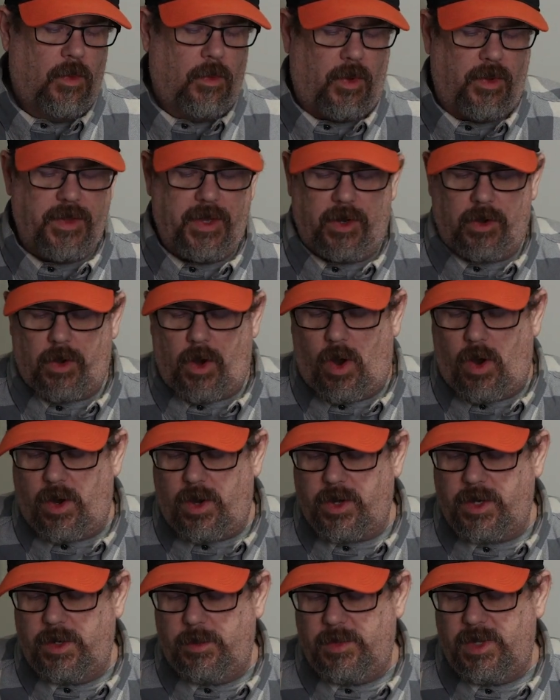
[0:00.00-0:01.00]
Well, they
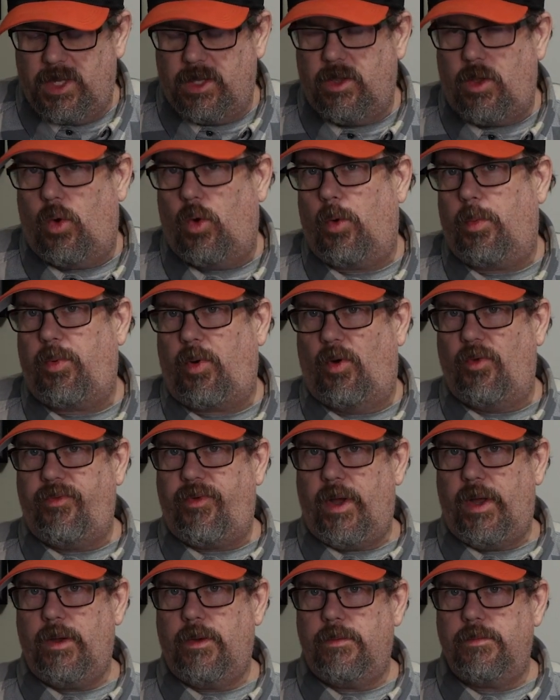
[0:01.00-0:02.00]
are going to be a lower
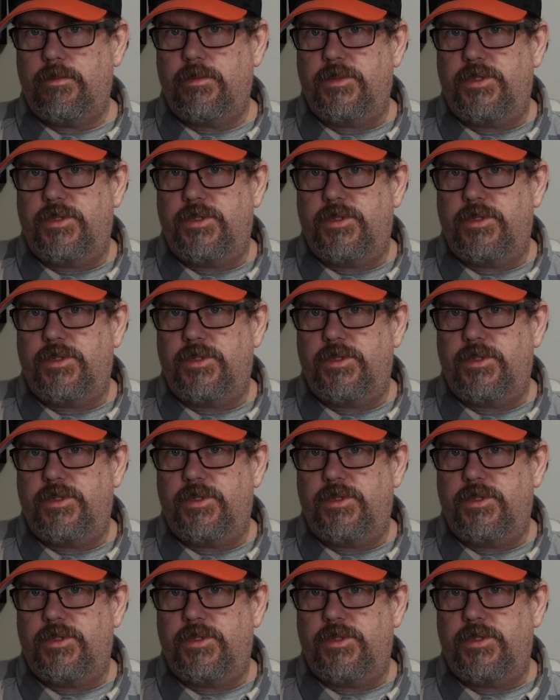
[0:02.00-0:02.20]
profile.